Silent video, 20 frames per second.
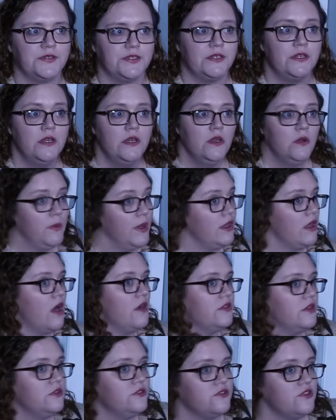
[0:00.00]
and well,
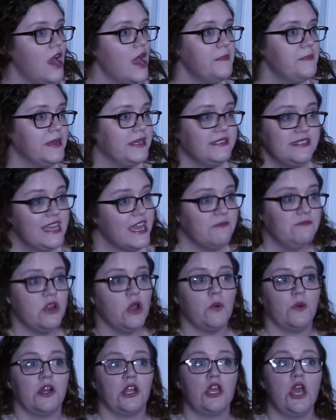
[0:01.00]
all those droppings, they have
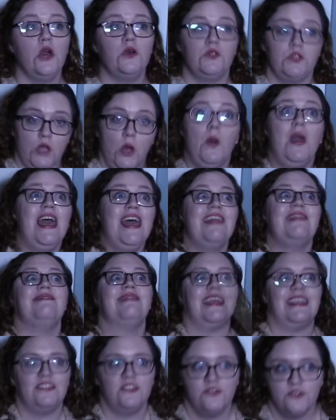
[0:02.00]
nowhere to go, so
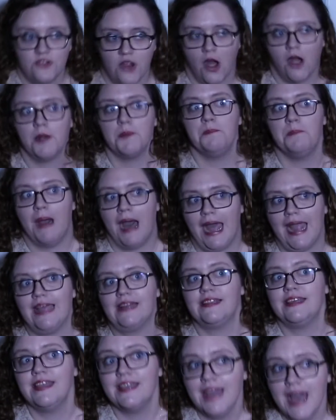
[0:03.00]
they start
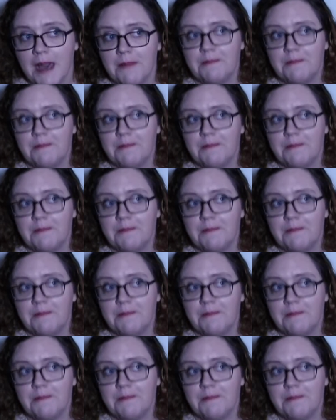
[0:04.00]
piling